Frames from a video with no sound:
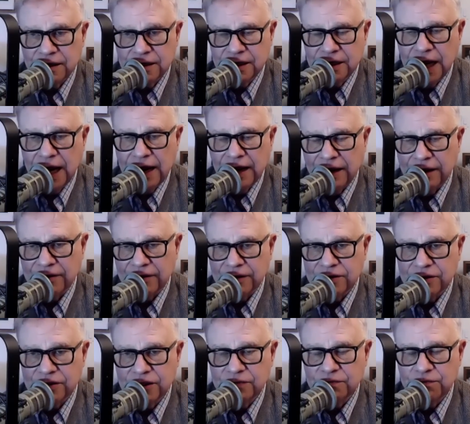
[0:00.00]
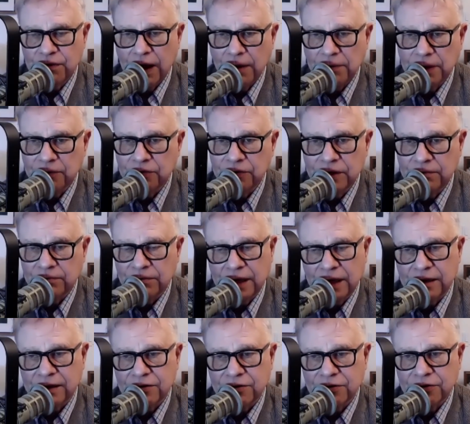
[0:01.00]
day that she probably wouldn't
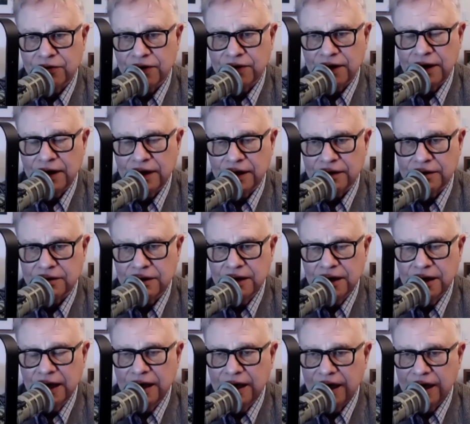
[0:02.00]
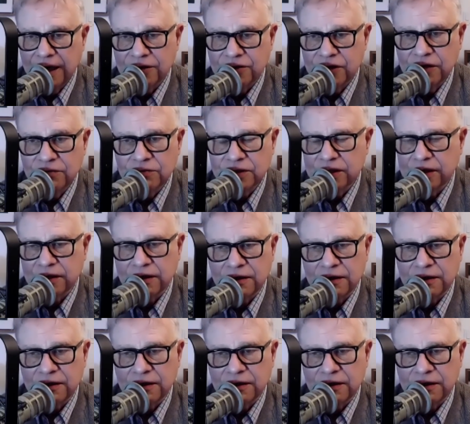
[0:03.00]
make it through the night. And she was in a